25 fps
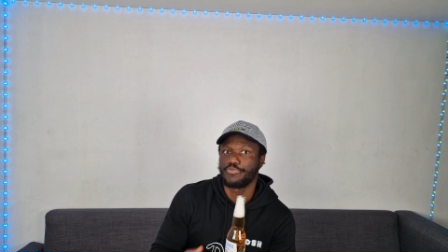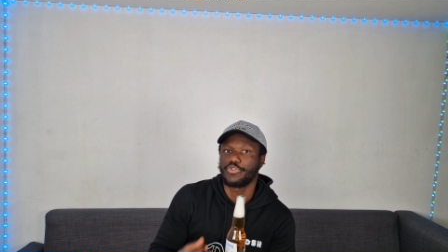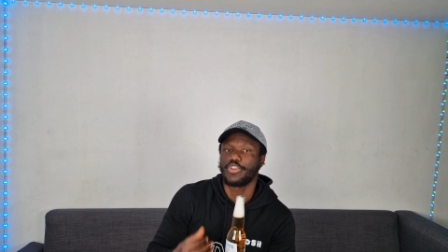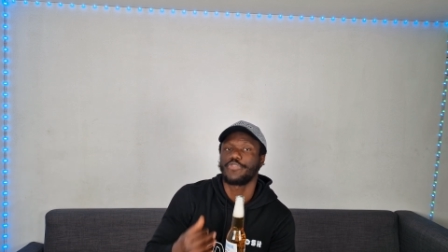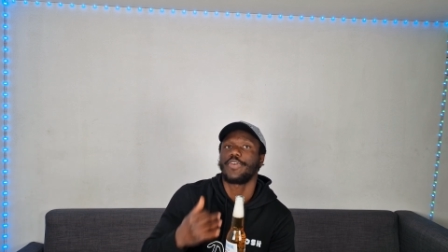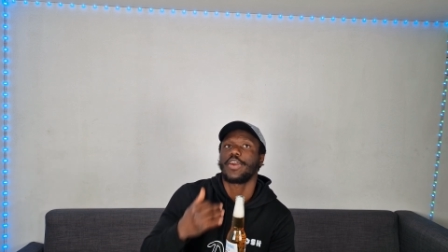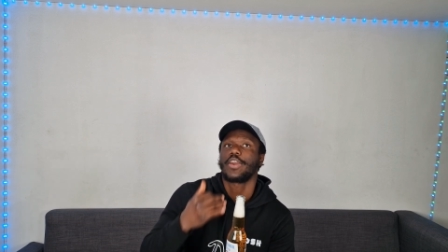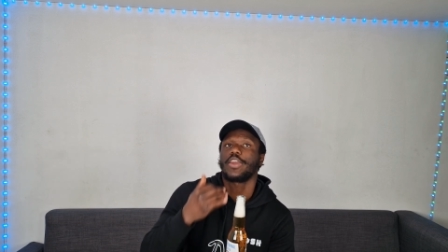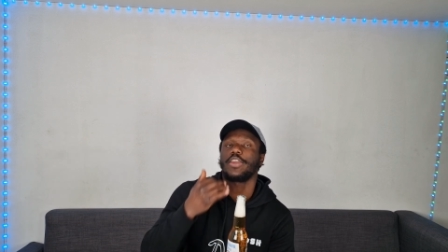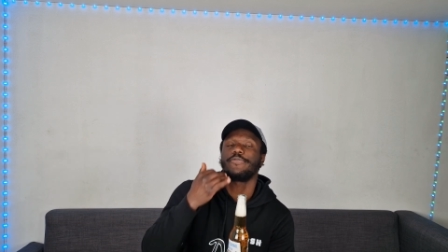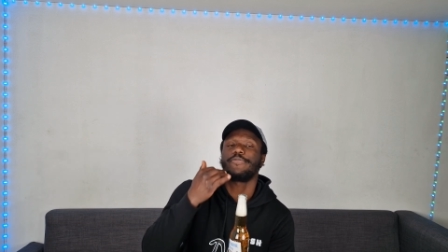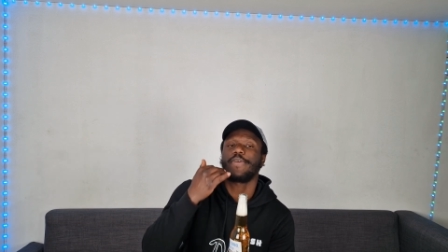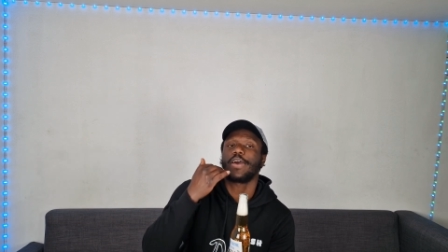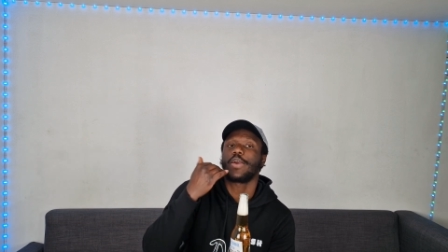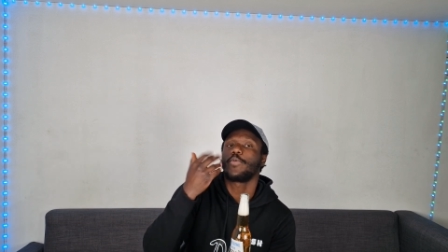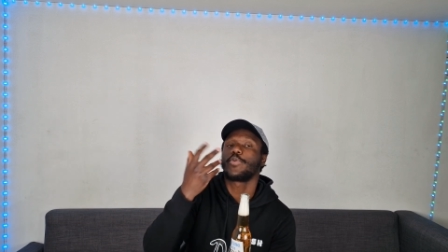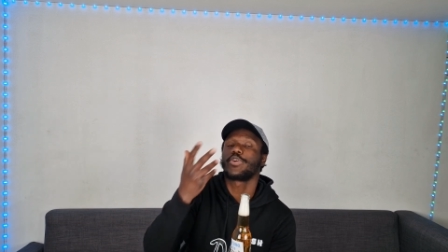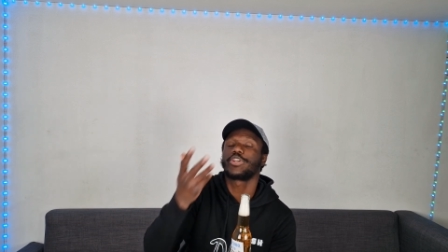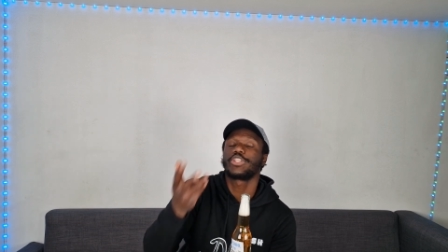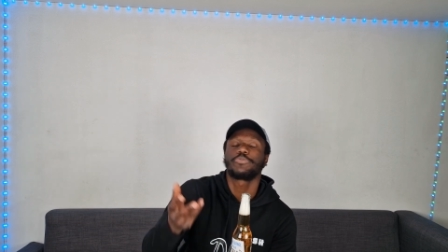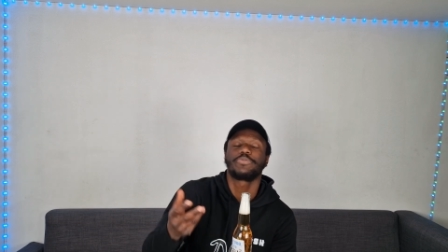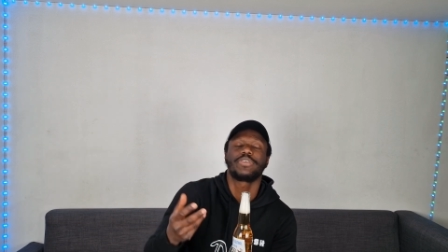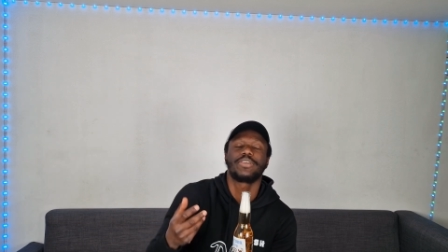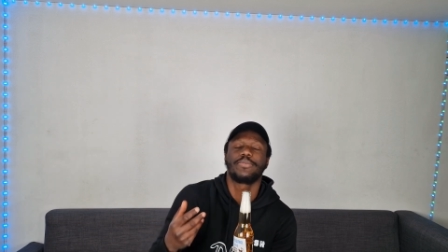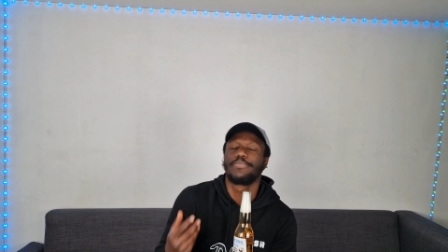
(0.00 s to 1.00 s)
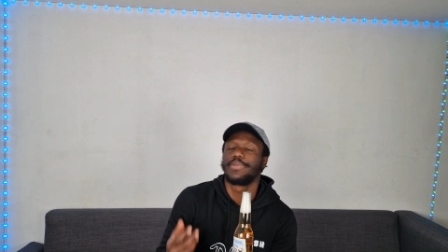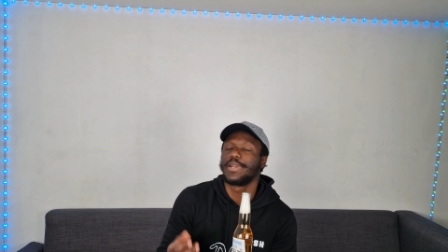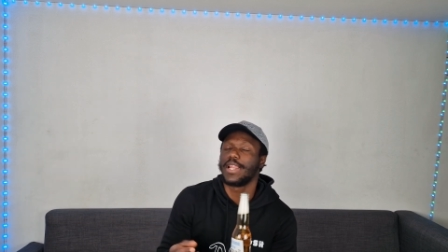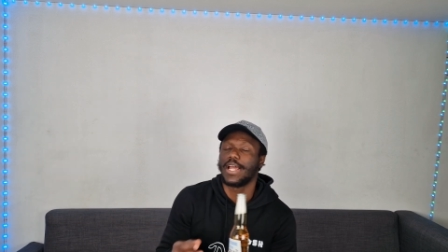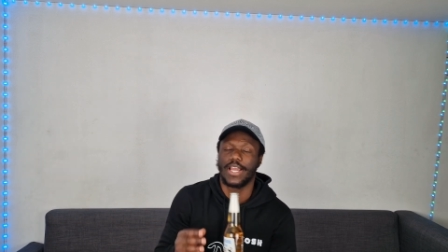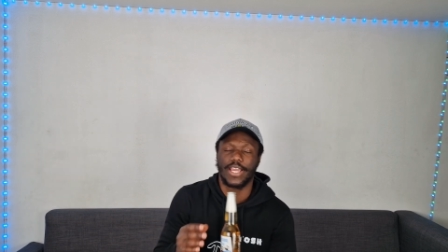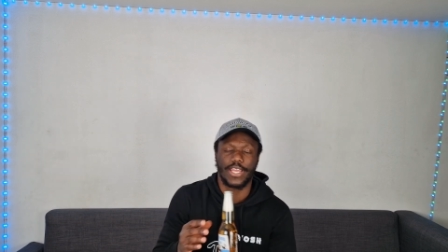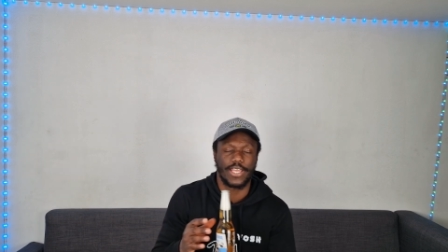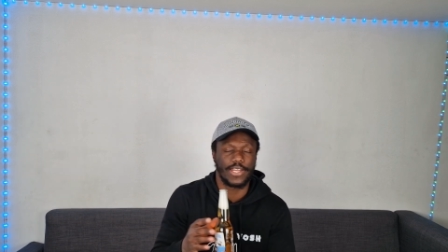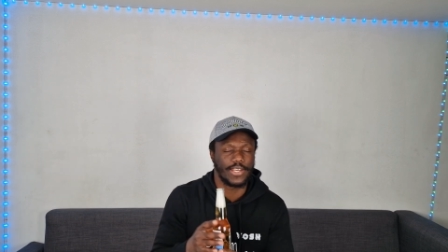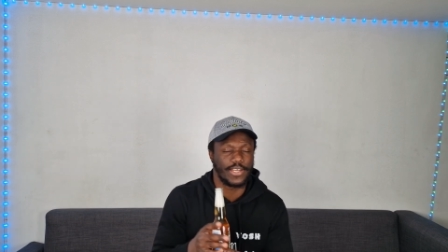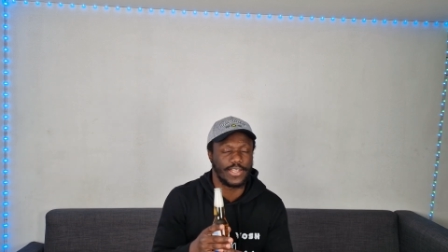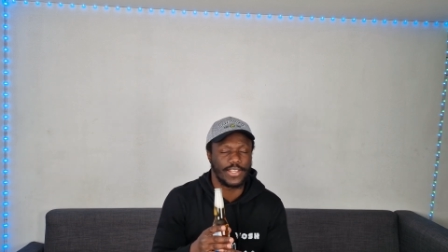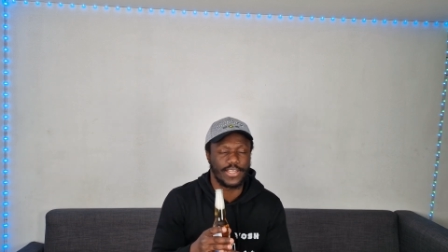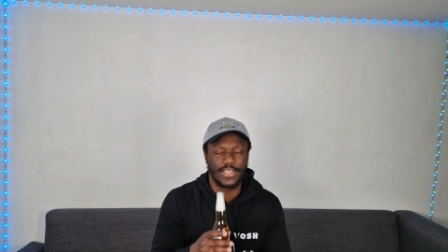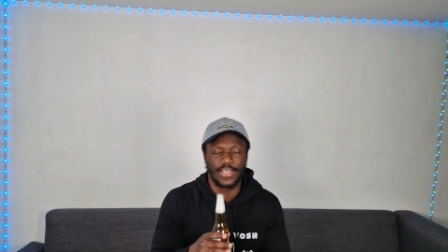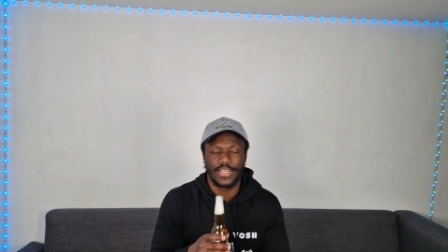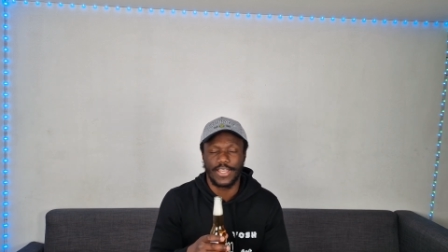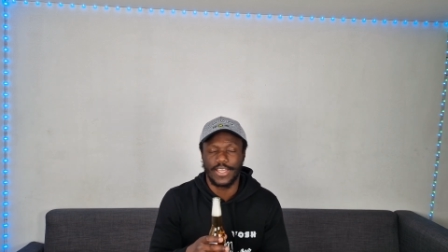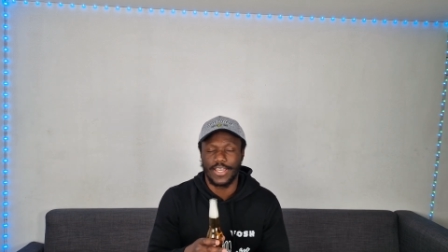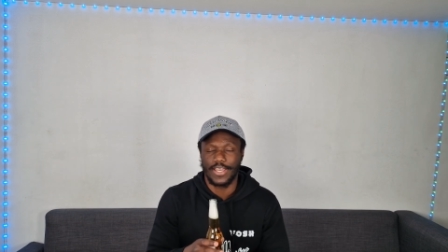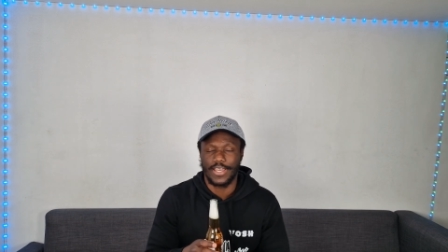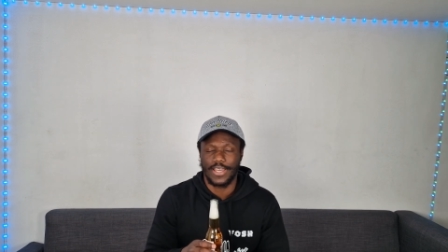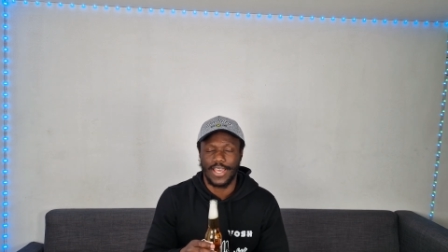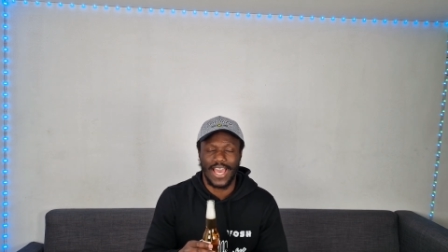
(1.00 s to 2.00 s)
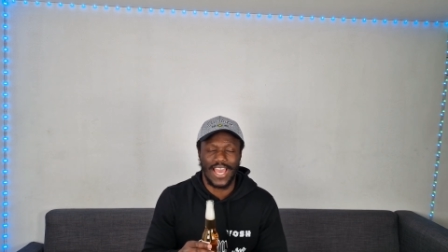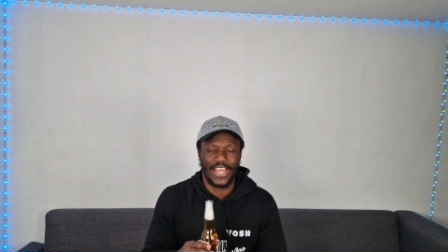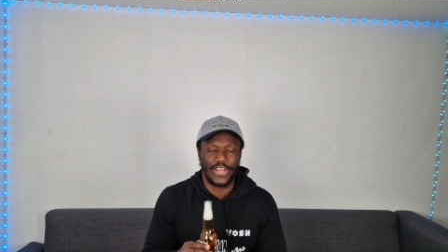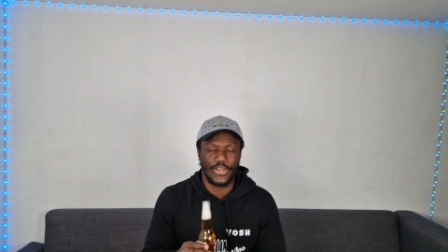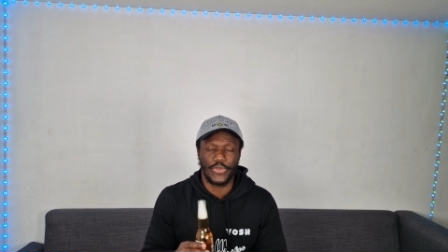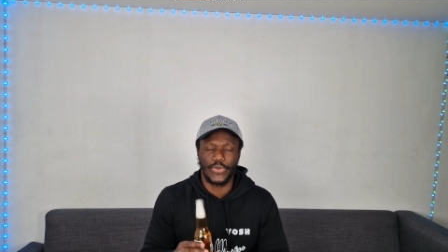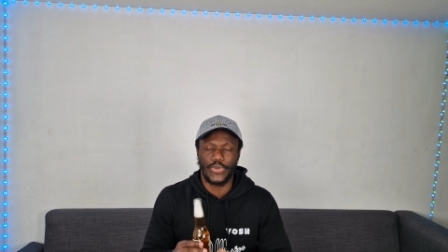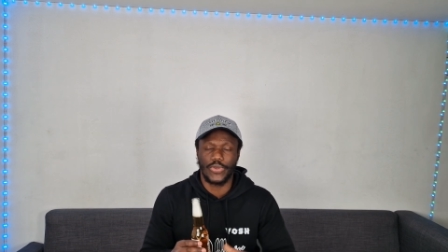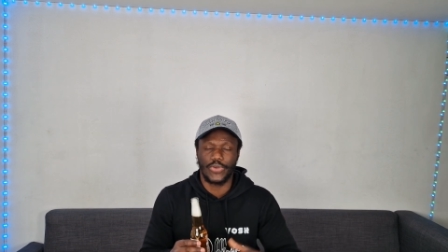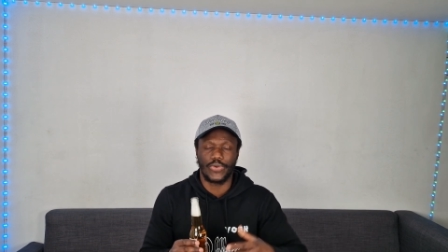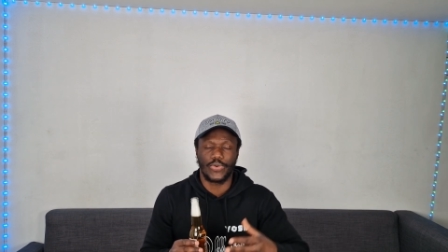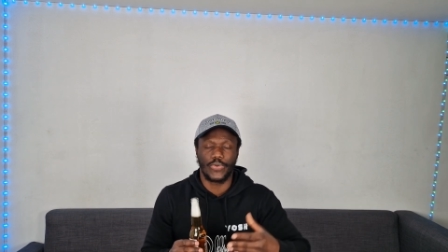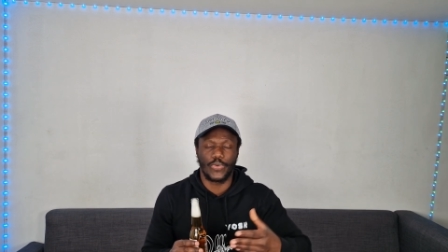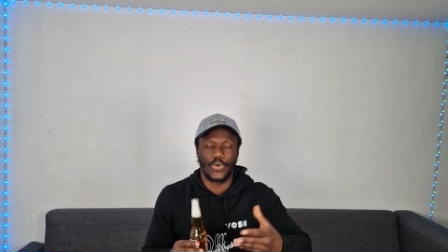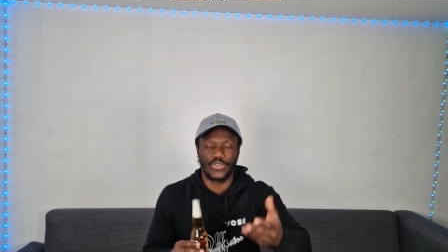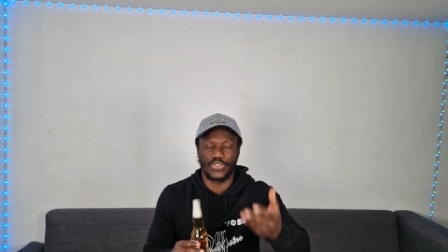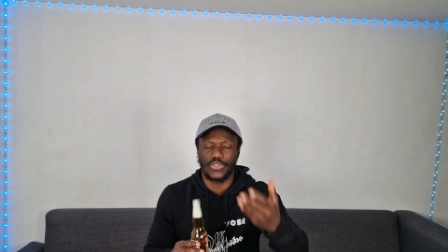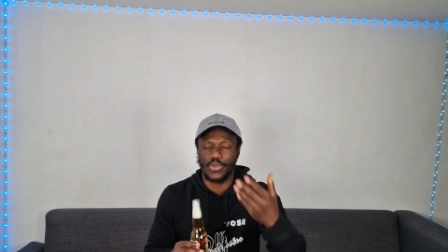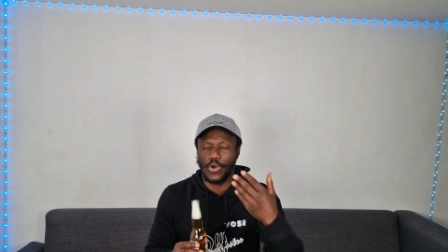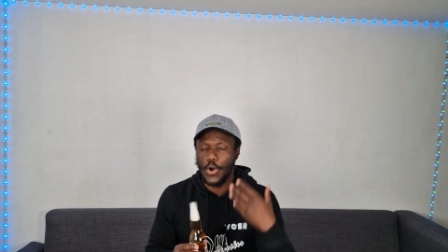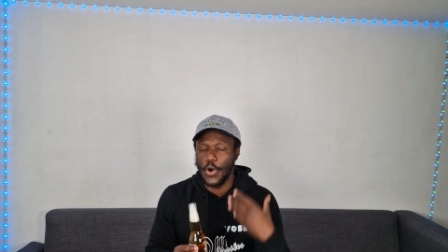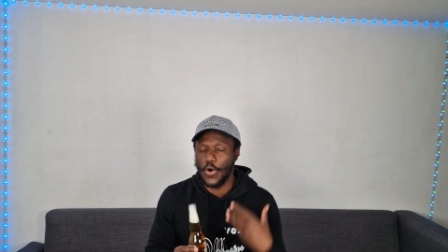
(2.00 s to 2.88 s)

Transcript: So if I were to be blind and you were to